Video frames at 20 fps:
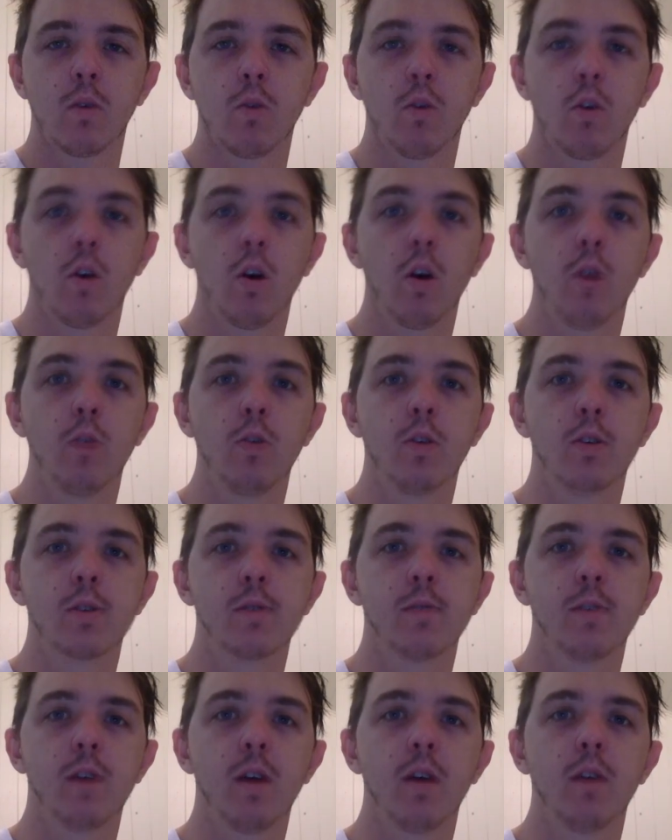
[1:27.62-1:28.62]
I hope you got
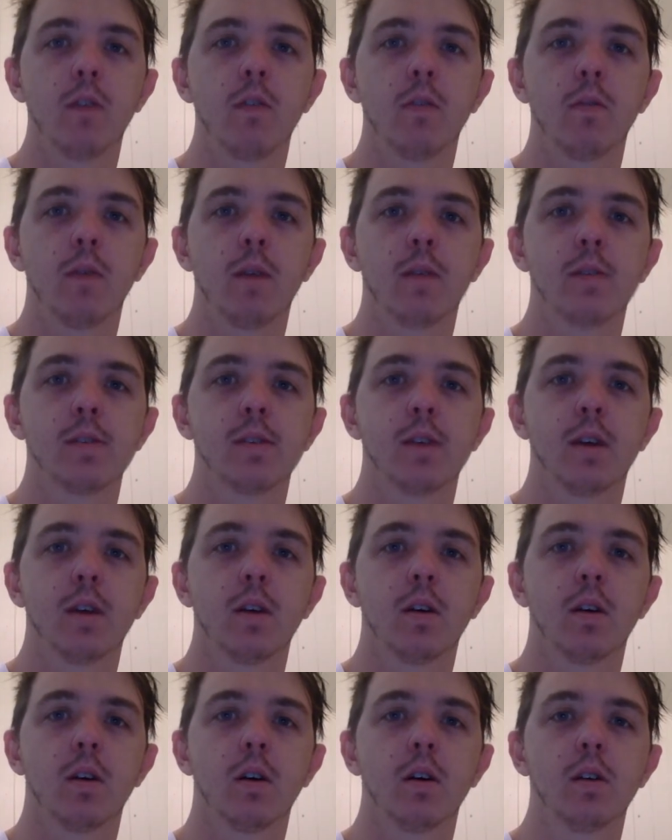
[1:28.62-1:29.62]
some value from that today,
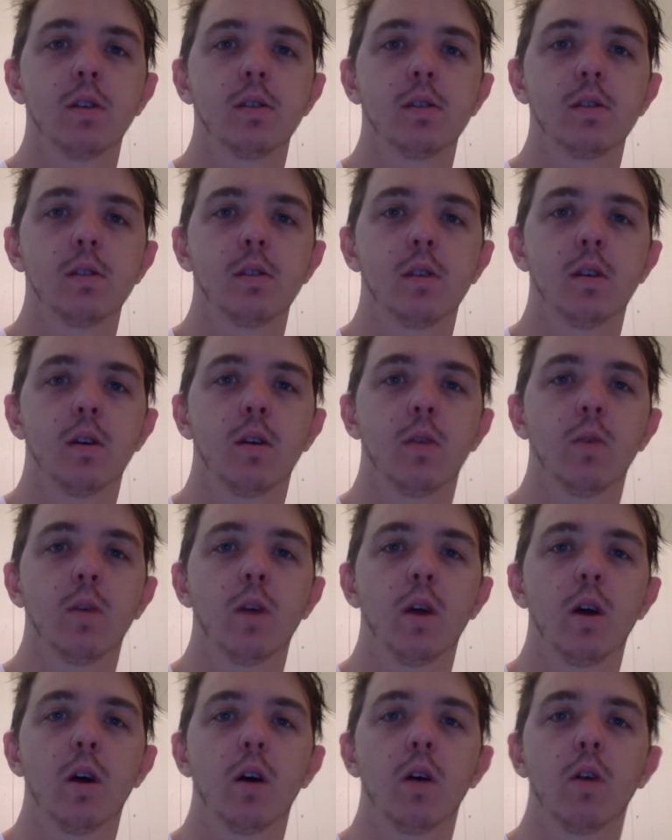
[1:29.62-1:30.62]
guys. Uh, we
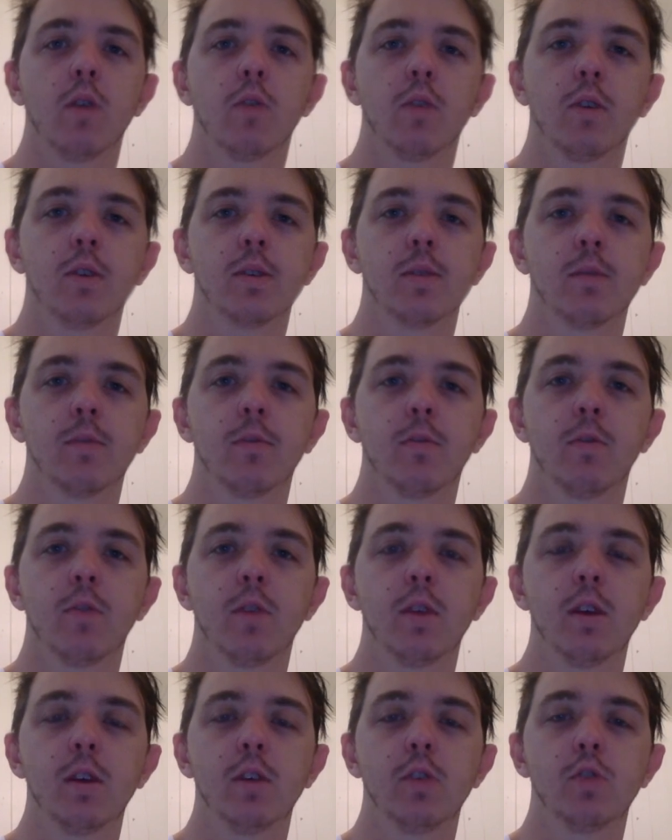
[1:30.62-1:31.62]
are offering some
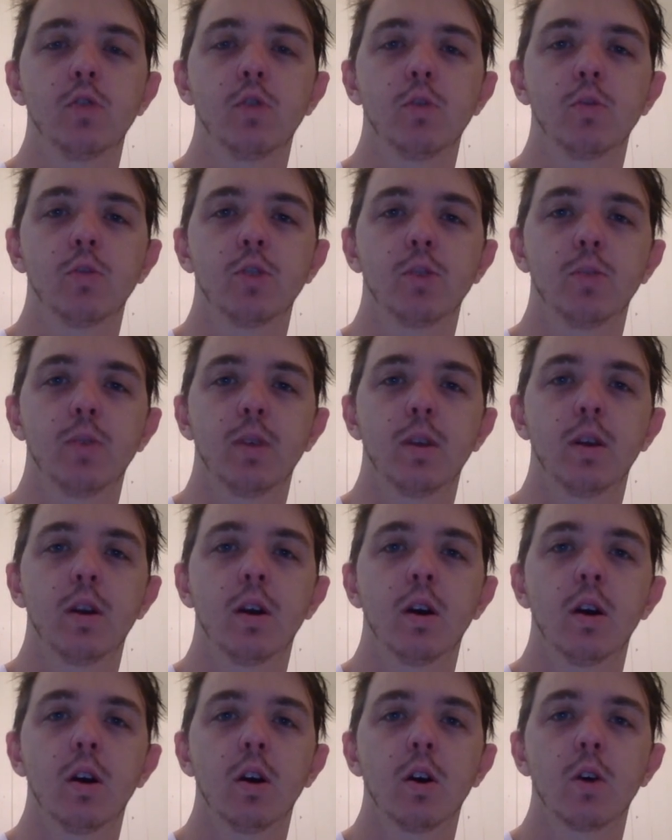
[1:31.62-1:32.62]
free drop shipping
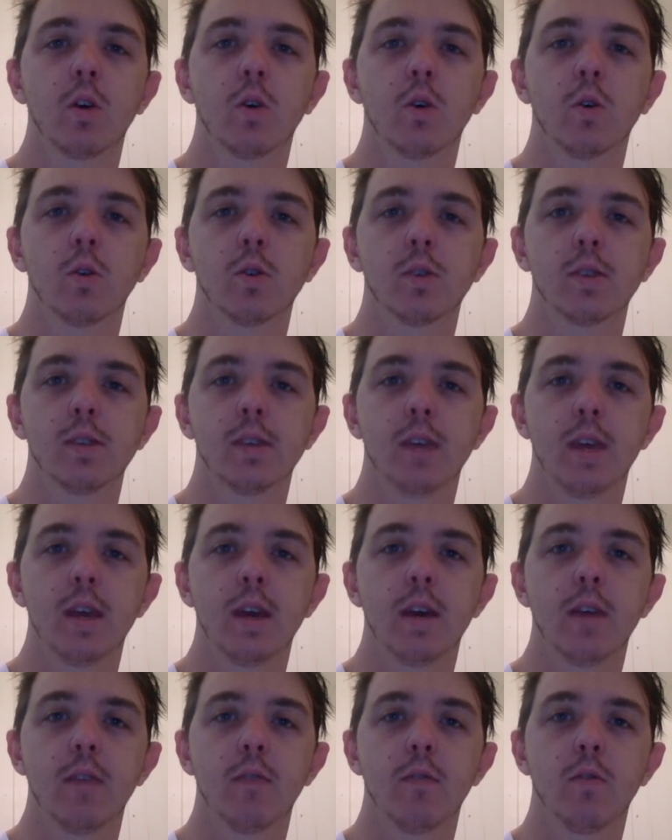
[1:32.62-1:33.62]
courses
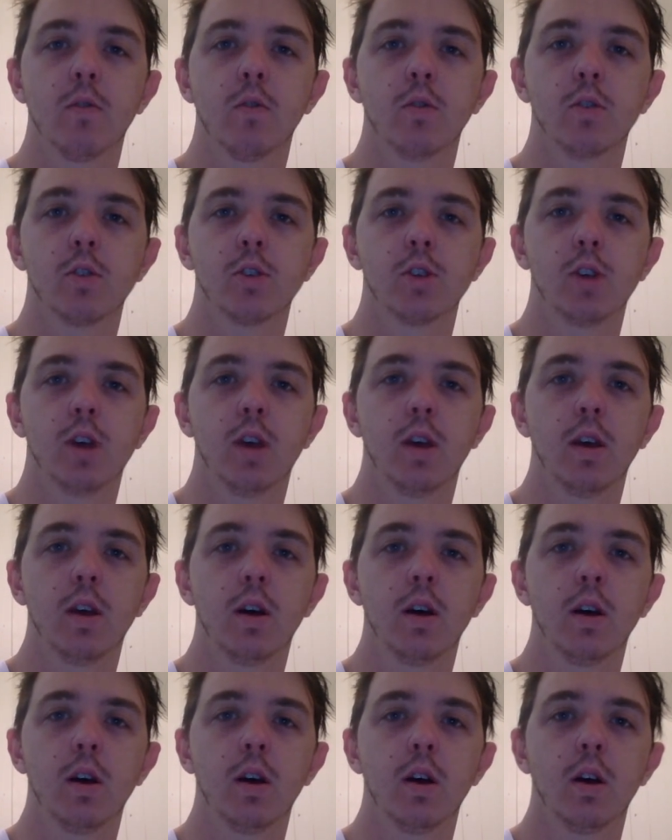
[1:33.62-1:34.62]
here for
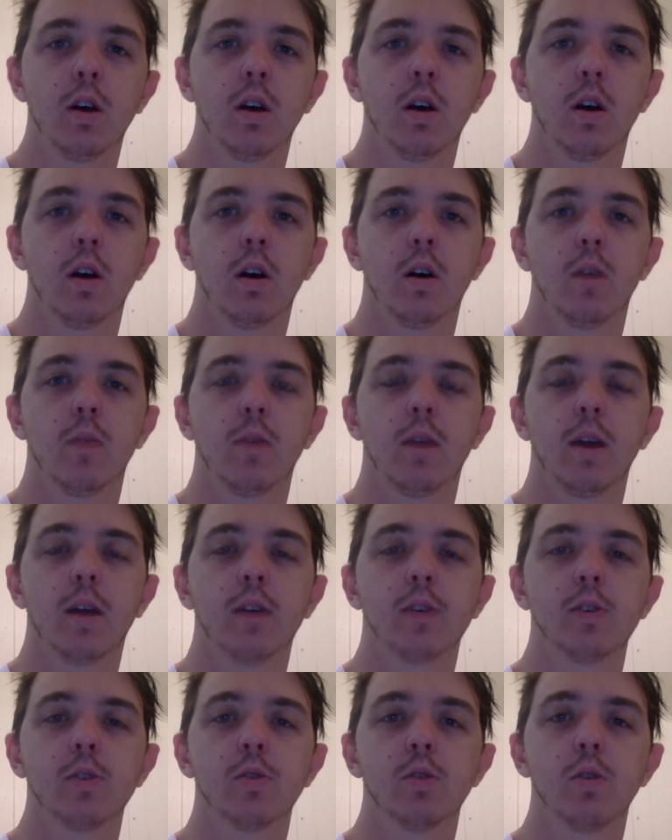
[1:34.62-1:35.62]
Australia um, and how
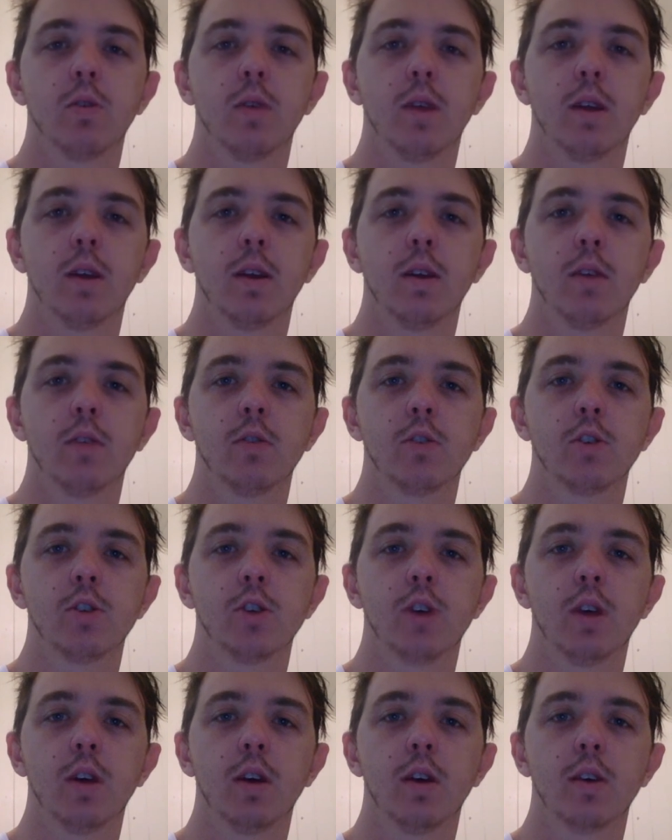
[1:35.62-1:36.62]
to do it around here in
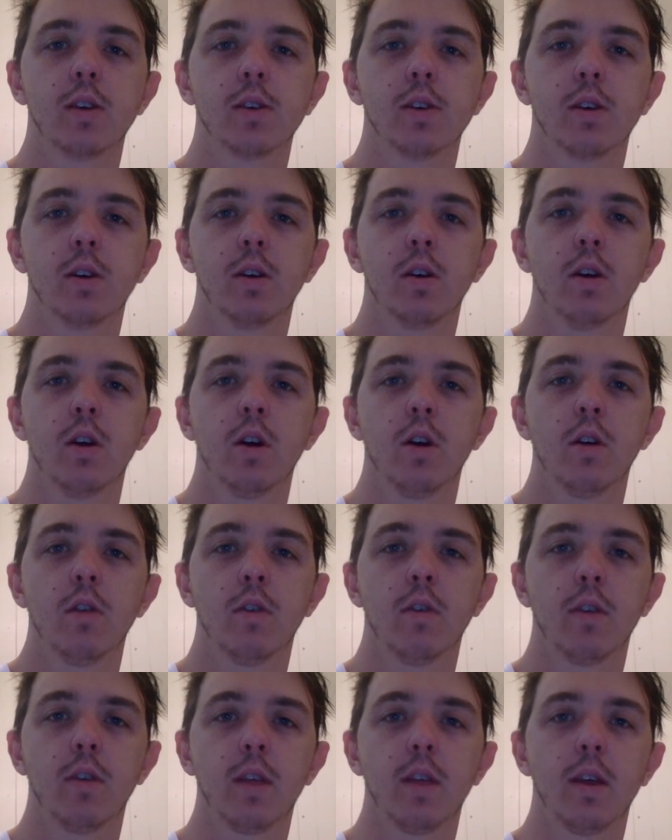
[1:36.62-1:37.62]
Australia. So
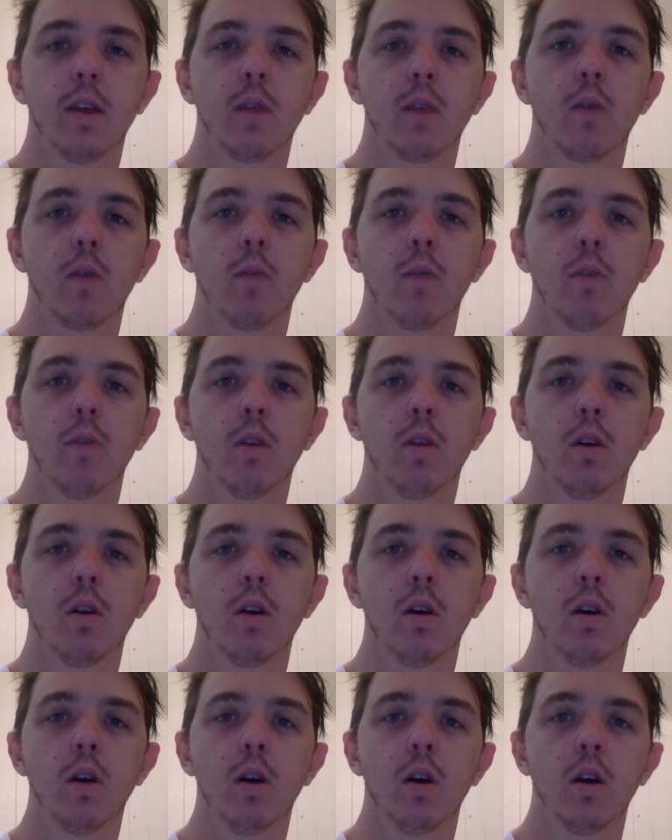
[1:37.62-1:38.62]
find that link right
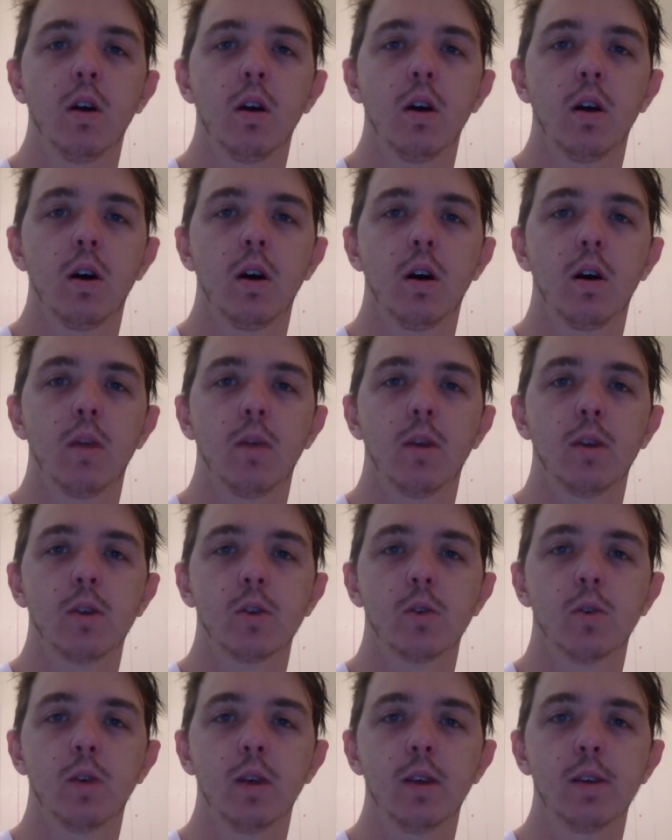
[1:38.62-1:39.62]
below. Um, as
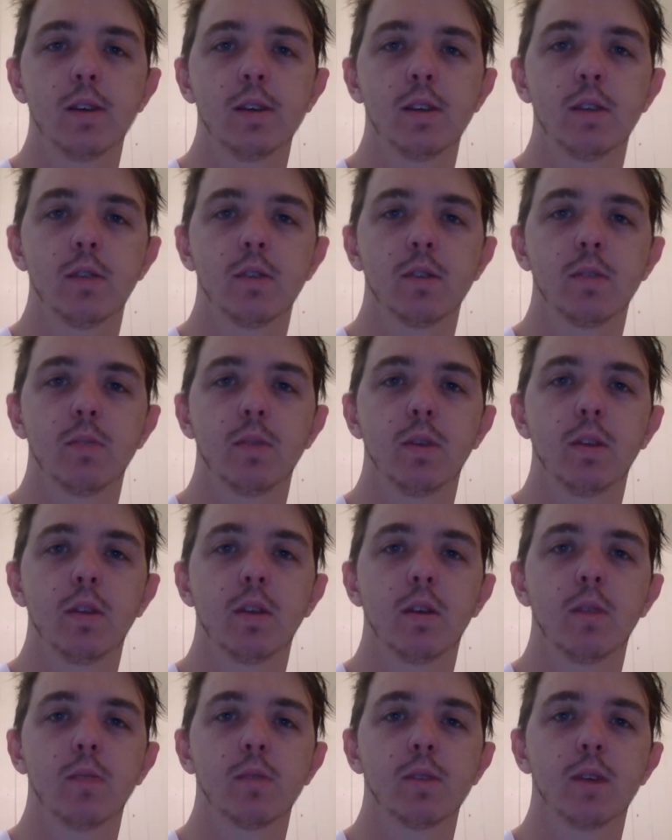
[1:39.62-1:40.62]
always, give us a big
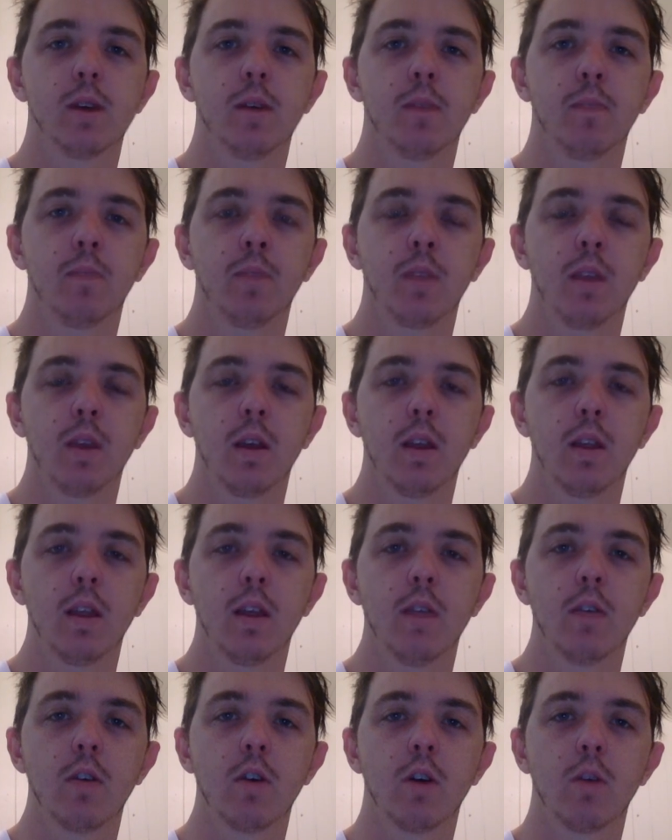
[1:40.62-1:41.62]
thumbs up,
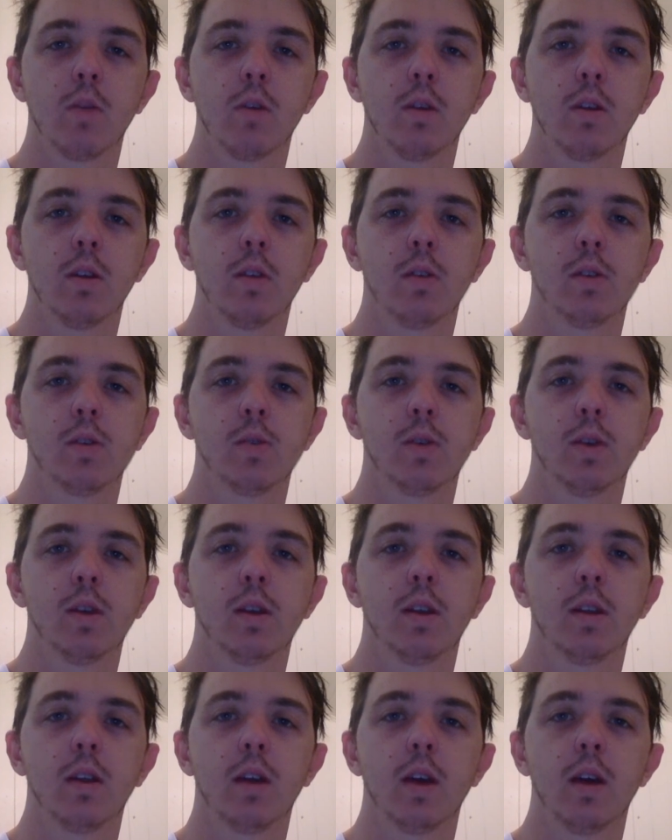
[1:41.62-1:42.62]
leave a comment so we
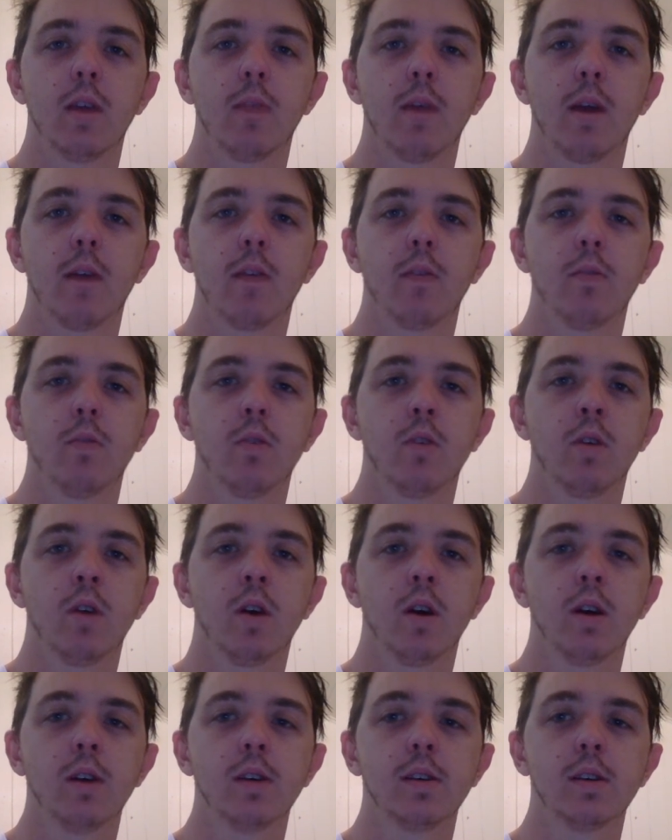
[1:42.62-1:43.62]
can hear back from you
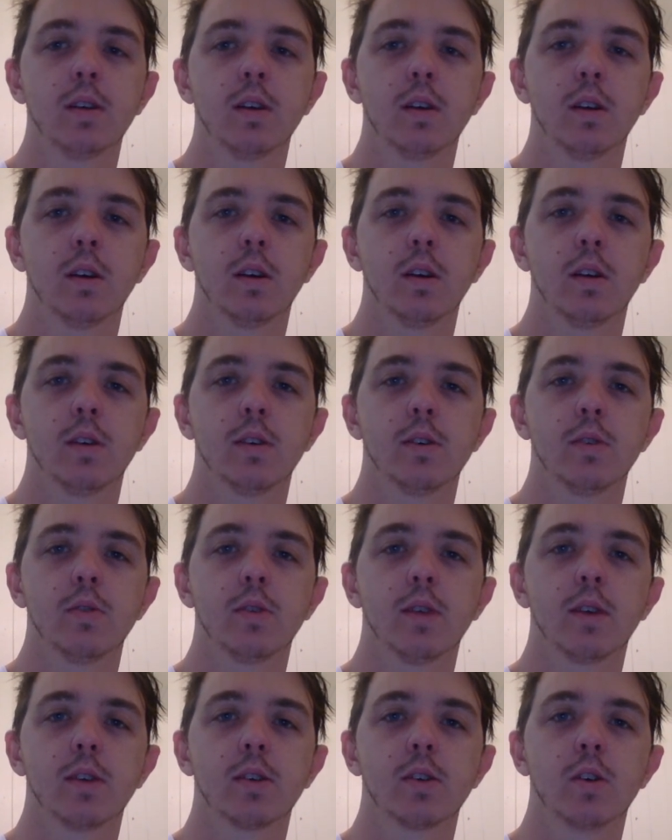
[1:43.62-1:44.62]
guys. Until
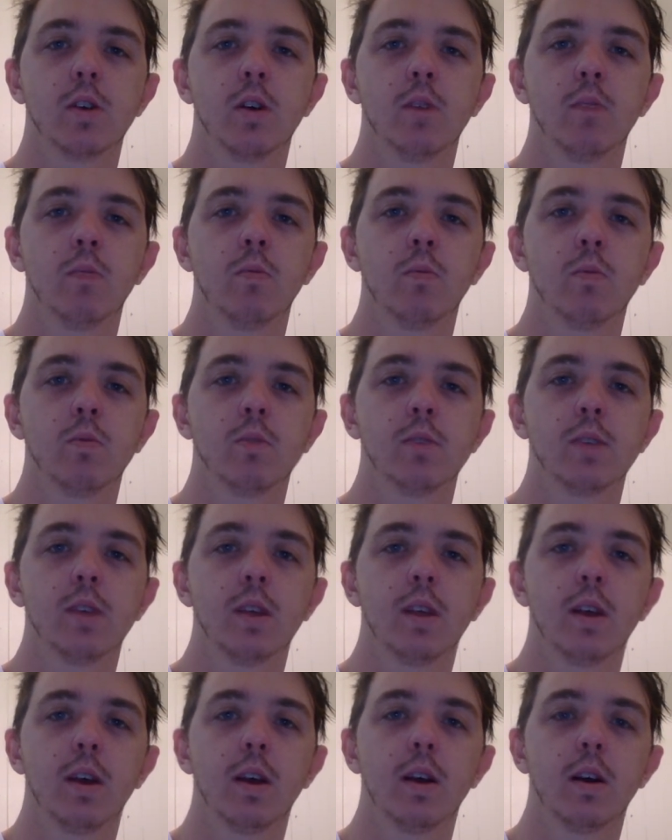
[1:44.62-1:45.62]
next time, we'll see
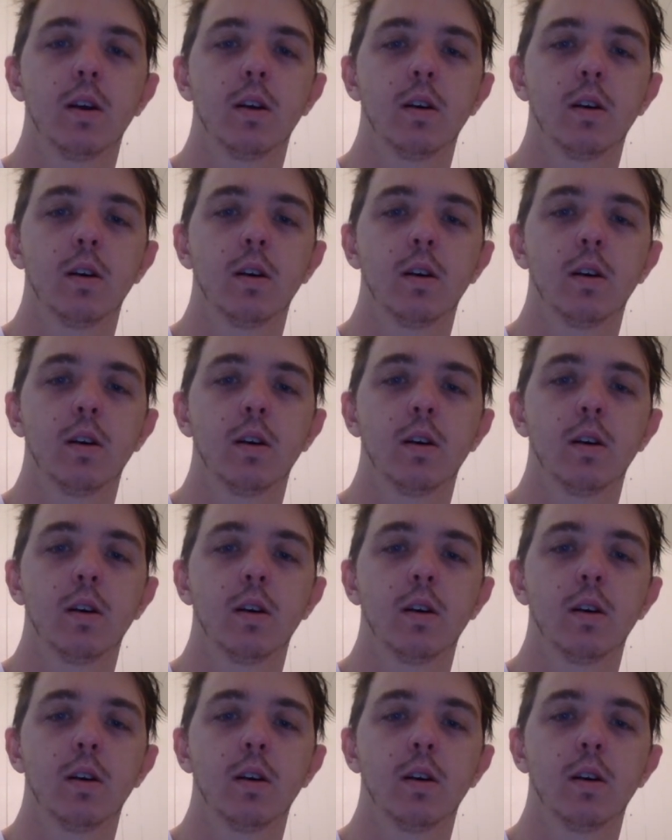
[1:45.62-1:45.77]
you later.